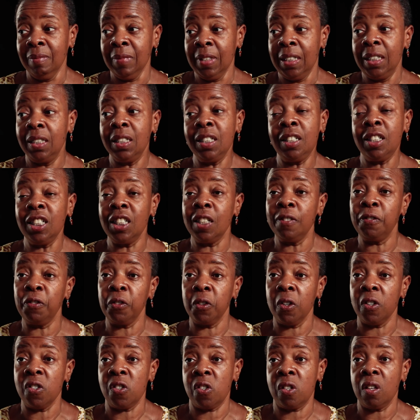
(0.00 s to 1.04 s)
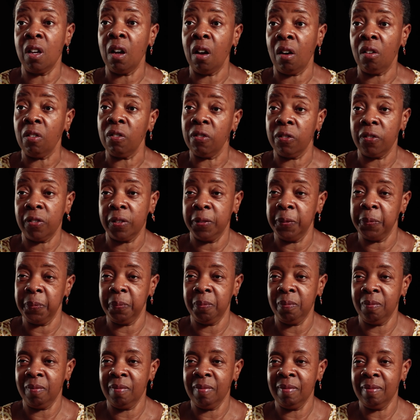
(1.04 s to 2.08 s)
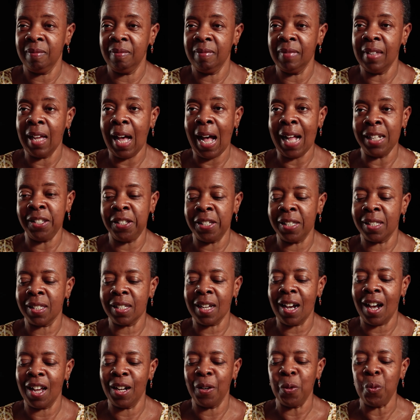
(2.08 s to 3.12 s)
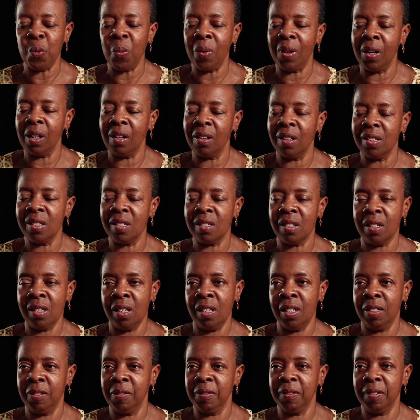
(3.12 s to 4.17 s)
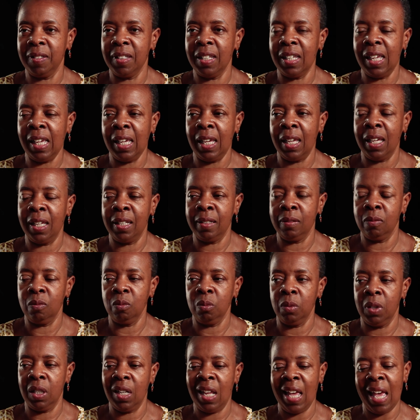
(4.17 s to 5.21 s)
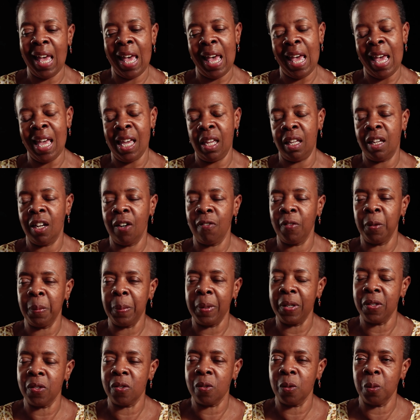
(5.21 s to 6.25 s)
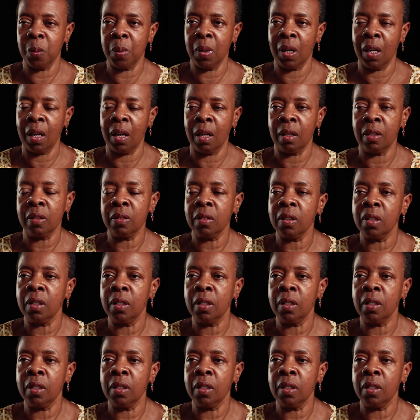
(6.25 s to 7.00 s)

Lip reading: she did it for herself. I just kind of witnessed it and went, hey, every once in a while.